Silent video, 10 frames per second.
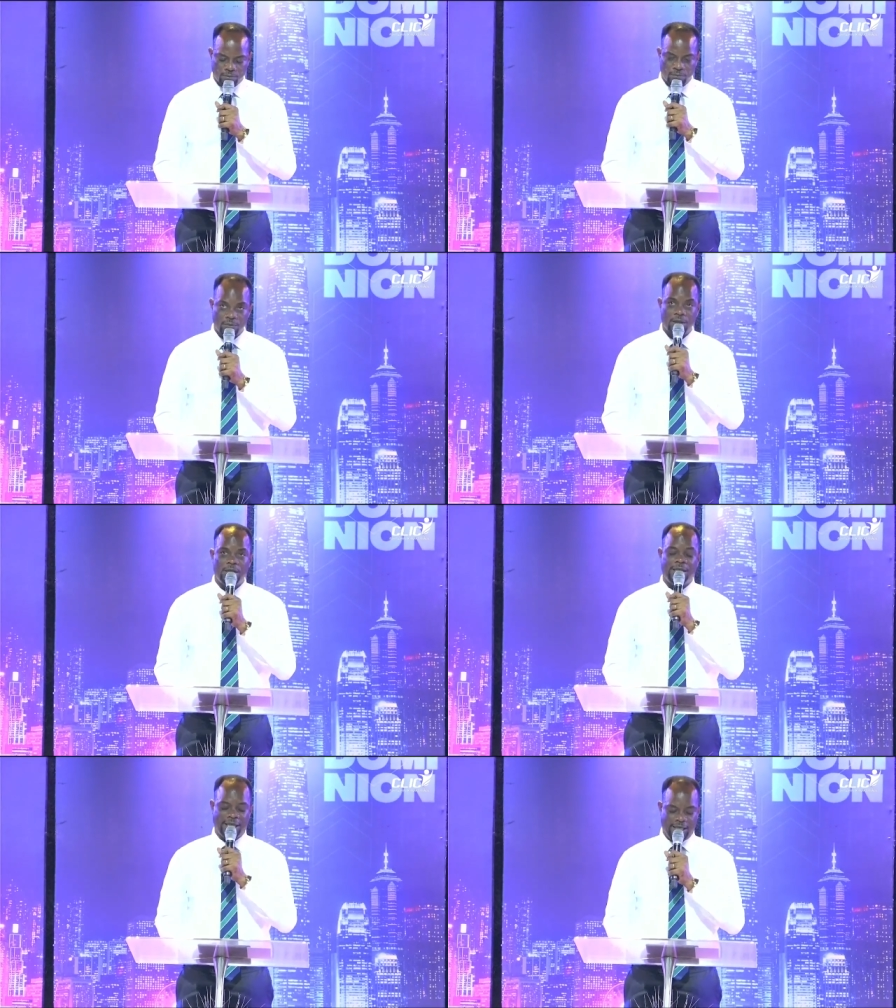
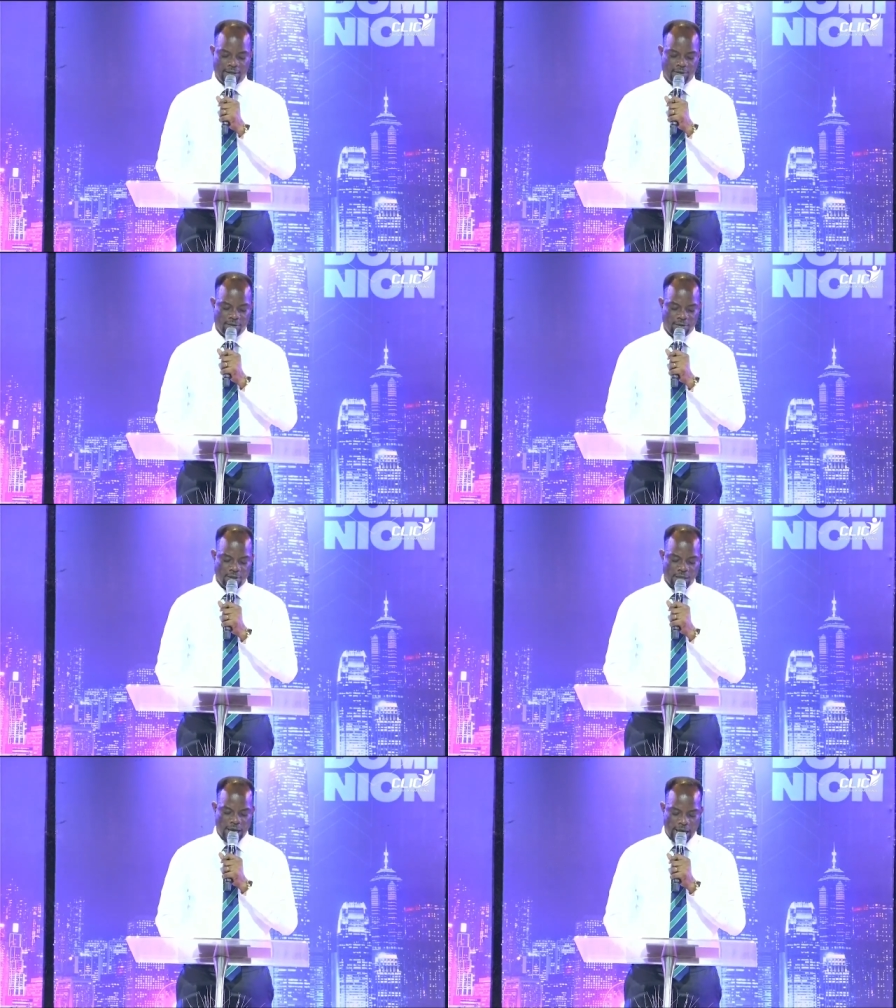Ye,
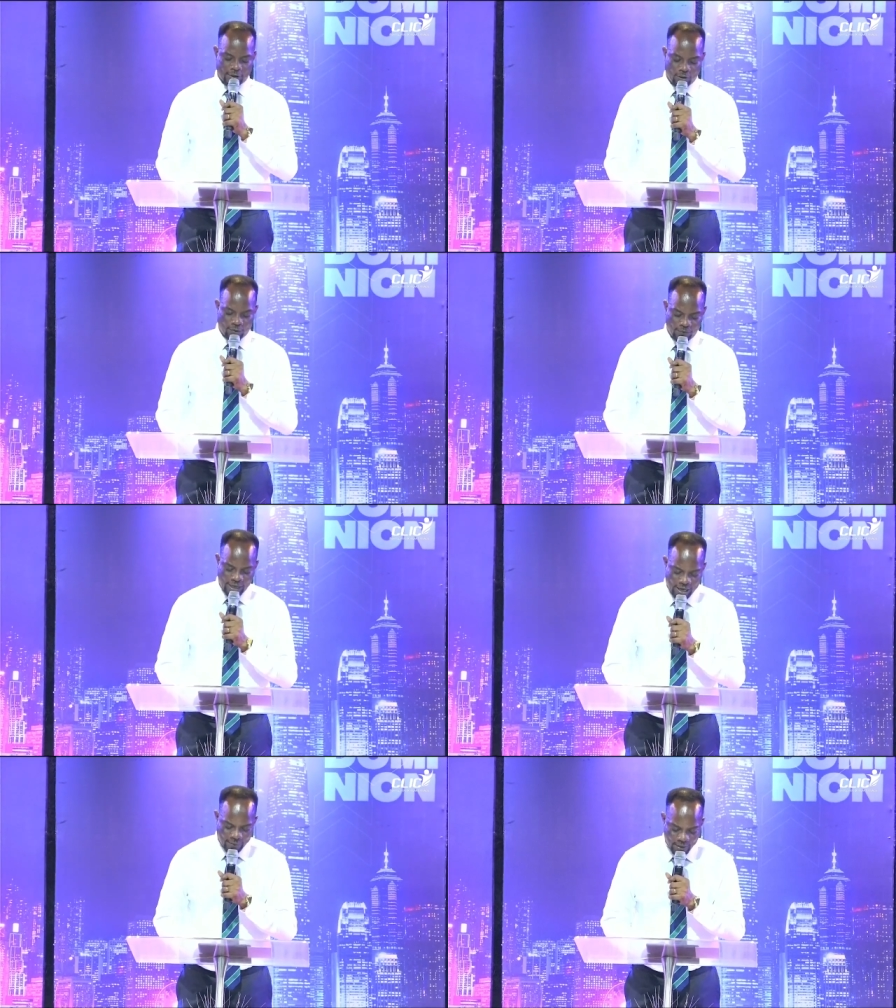as on
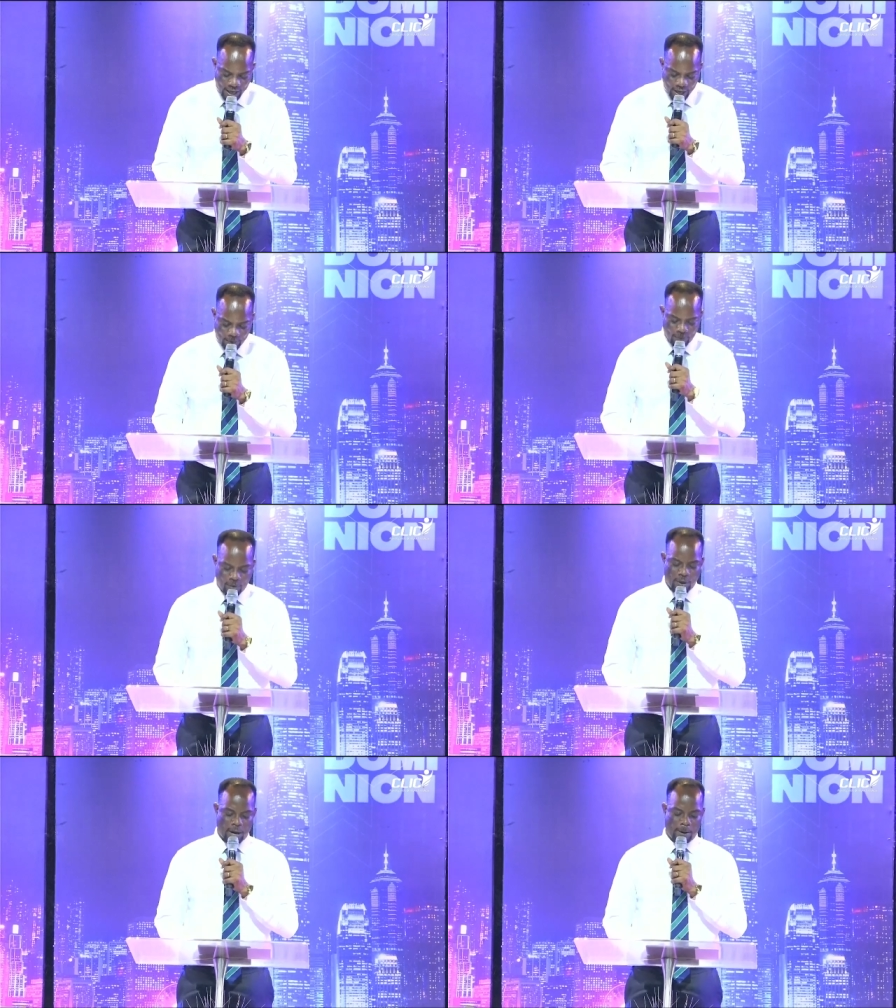them, are
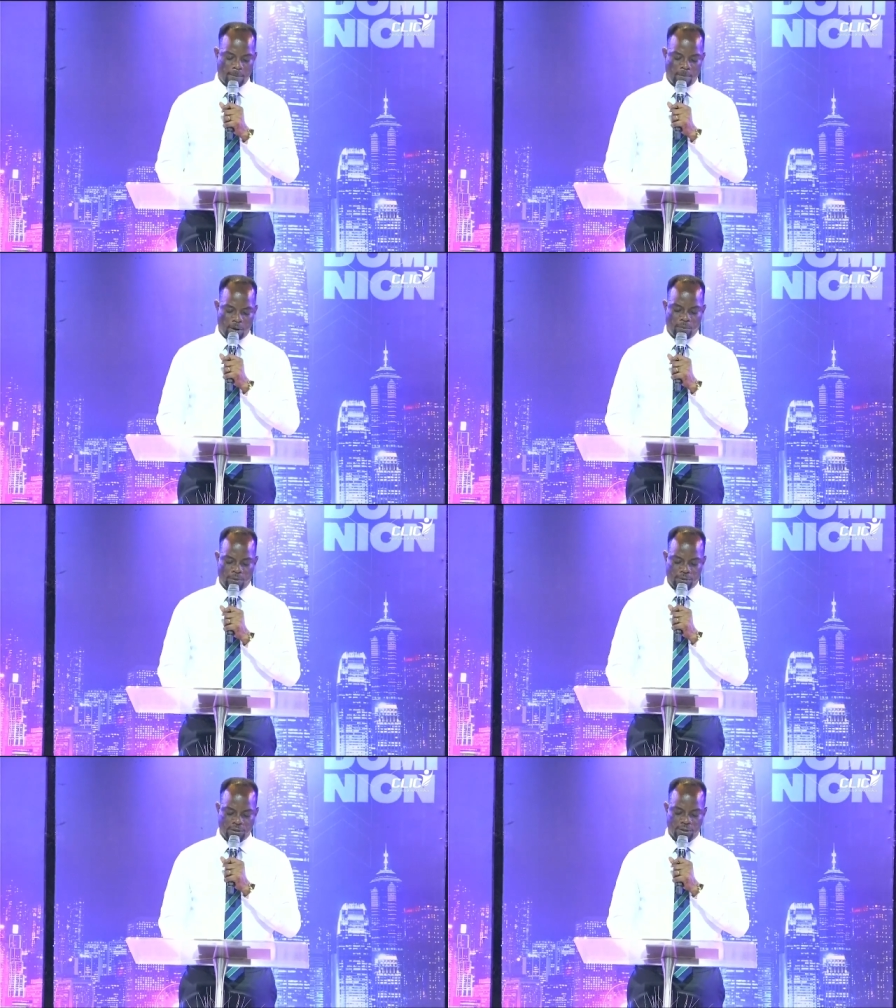murmured,
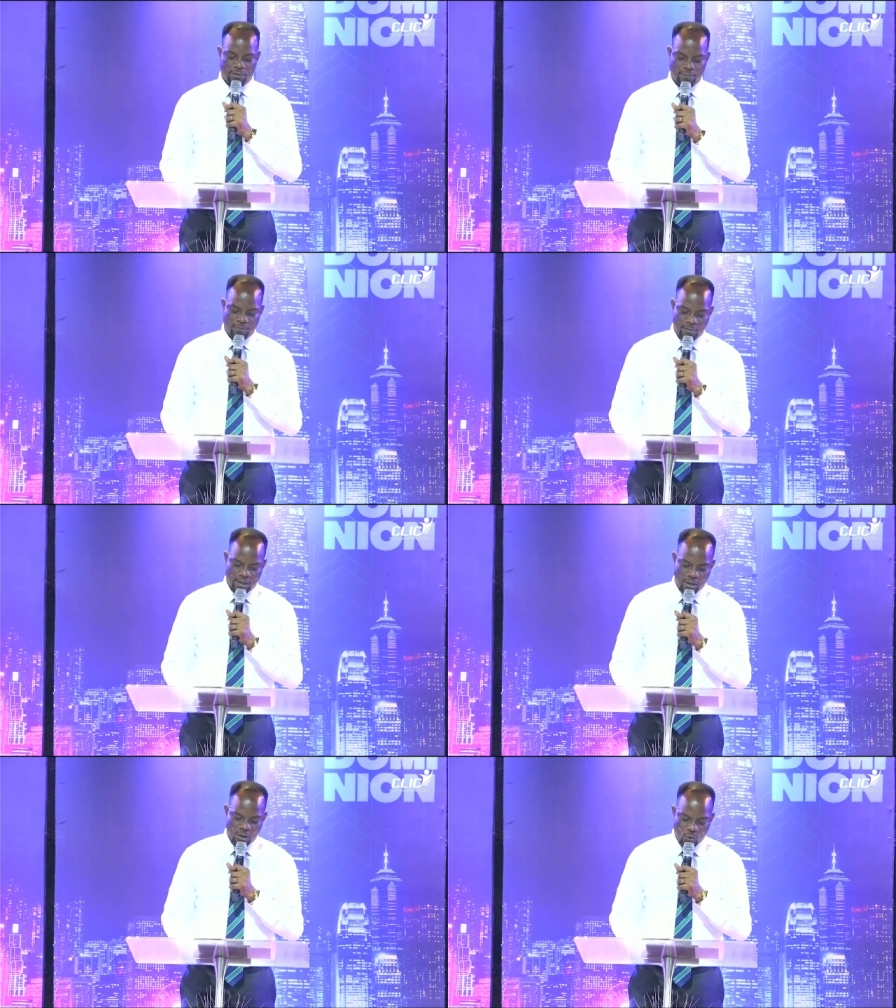
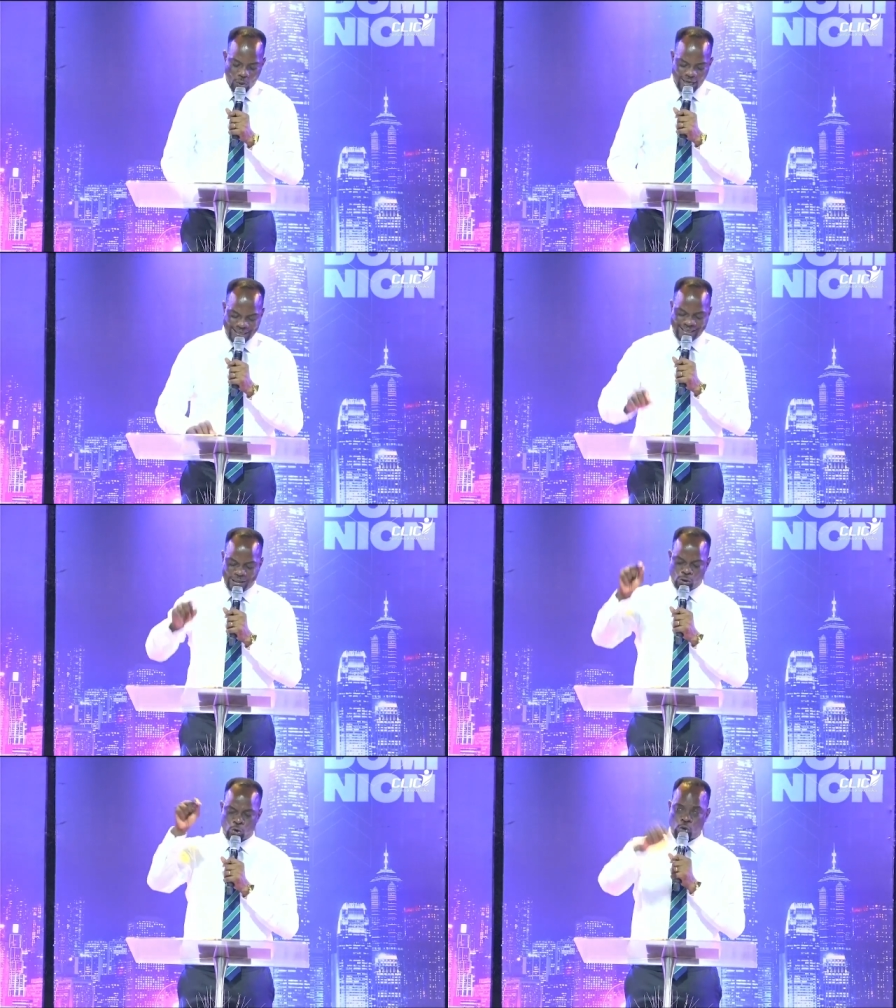were
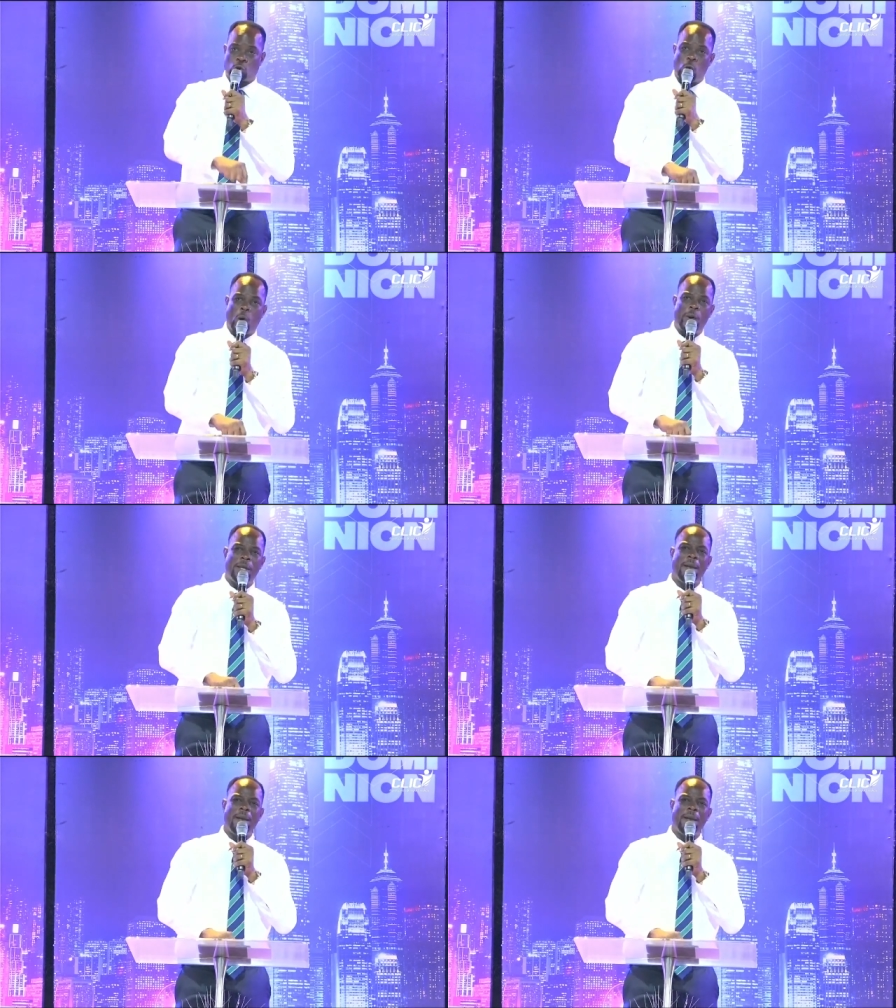destroyed